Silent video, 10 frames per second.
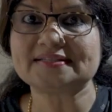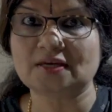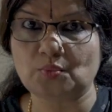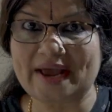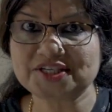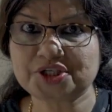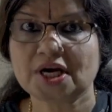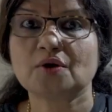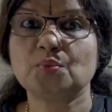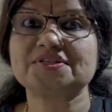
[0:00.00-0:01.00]
is the wedge
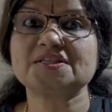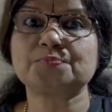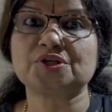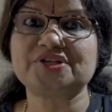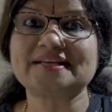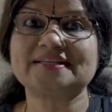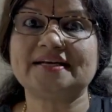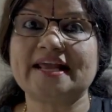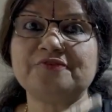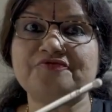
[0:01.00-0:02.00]
which is
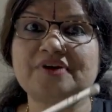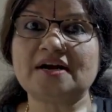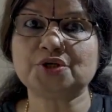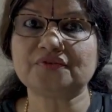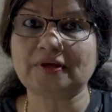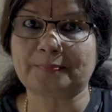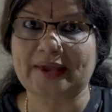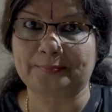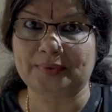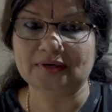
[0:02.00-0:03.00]
projected in front of the
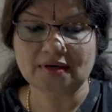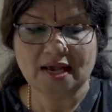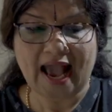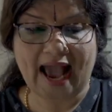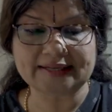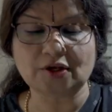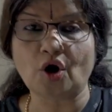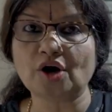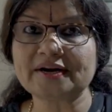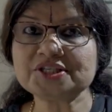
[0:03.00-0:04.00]
paper, and the
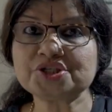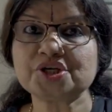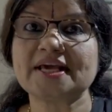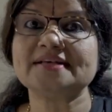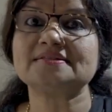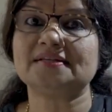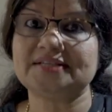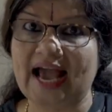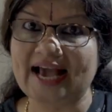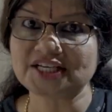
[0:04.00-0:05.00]
orange is the
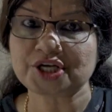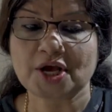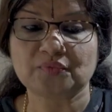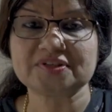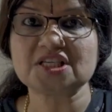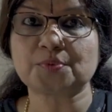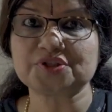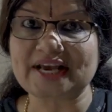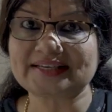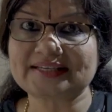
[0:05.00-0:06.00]
dash which is
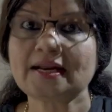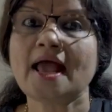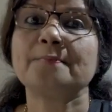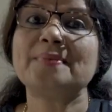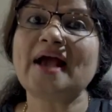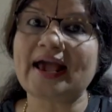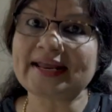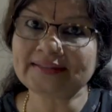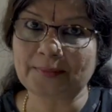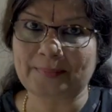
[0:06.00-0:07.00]
projected
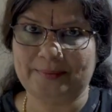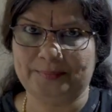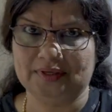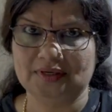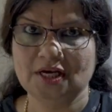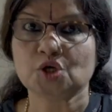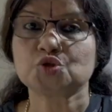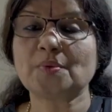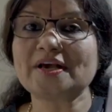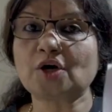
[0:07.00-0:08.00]
behind the paper.
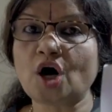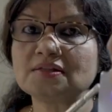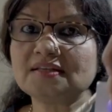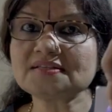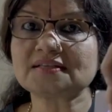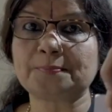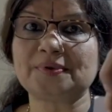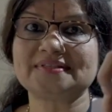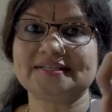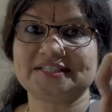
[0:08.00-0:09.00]
So we call this
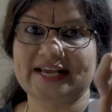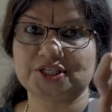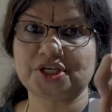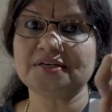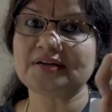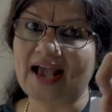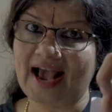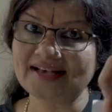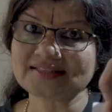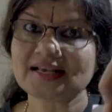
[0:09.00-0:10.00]
representation
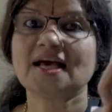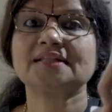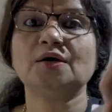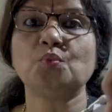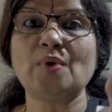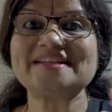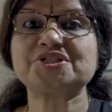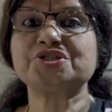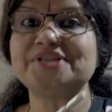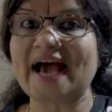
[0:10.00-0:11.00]
as the wedge
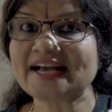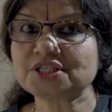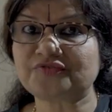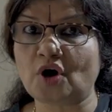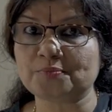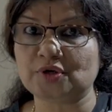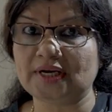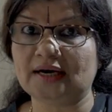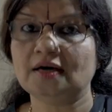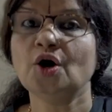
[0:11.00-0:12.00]
dash
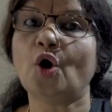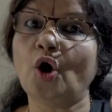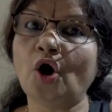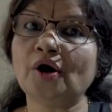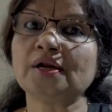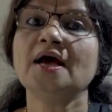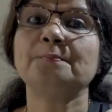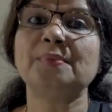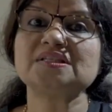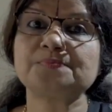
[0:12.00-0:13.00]
formula or
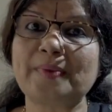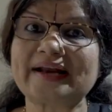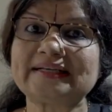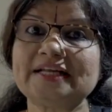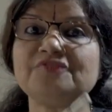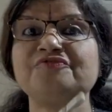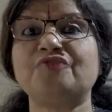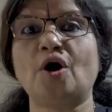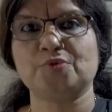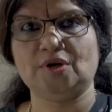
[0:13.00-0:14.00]
perspective
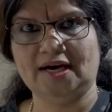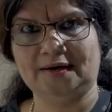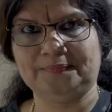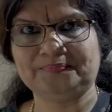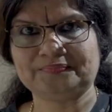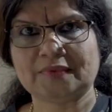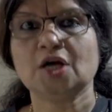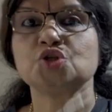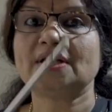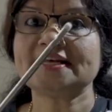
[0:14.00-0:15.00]
formula.
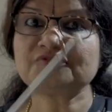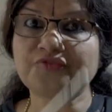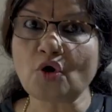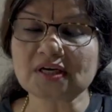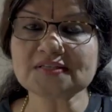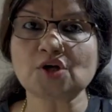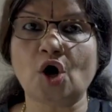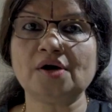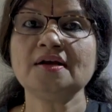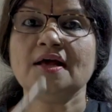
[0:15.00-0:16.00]
So let's focus
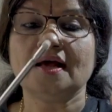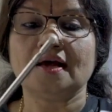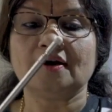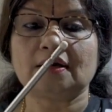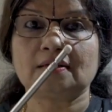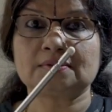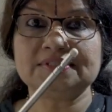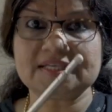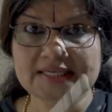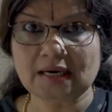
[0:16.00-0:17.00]
on
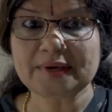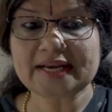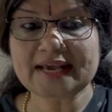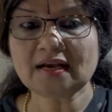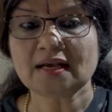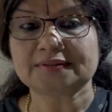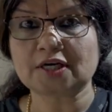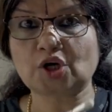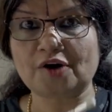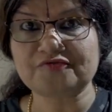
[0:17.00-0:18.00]
determining
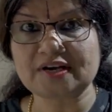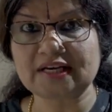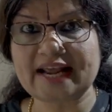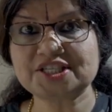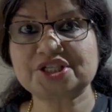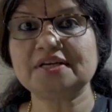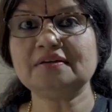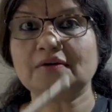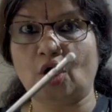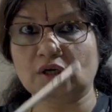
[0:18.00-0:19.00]
the
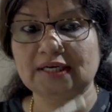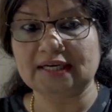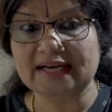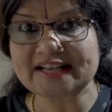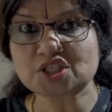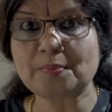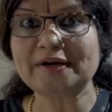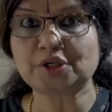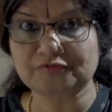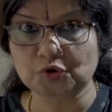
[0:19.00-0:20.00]
configuration or the
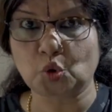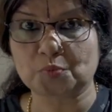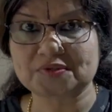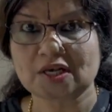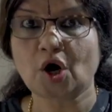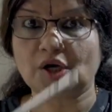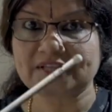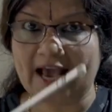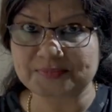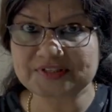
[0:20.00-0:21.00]
arrangement of groups or
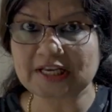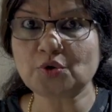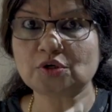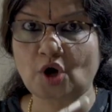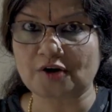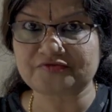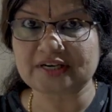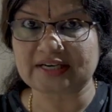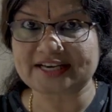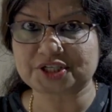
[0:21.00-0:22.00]
the absolute
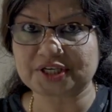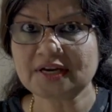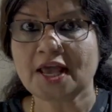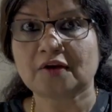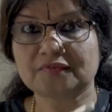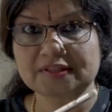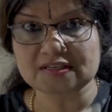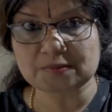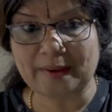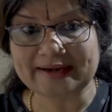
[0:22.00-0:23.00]
configuration with
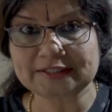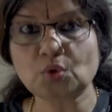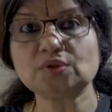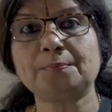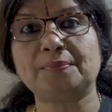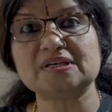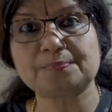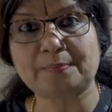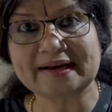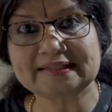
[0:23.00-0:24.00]
respect to the
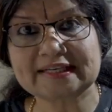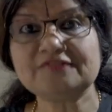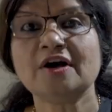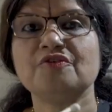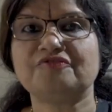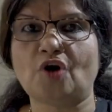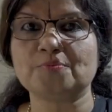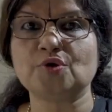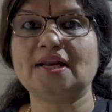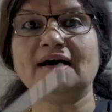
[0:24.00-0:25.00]
perspective
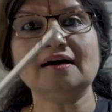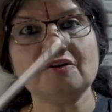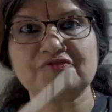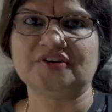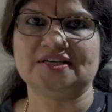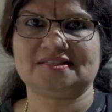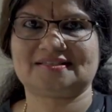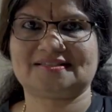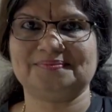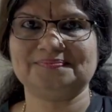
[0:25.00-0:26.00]
formula
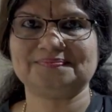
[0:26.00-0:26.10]
first.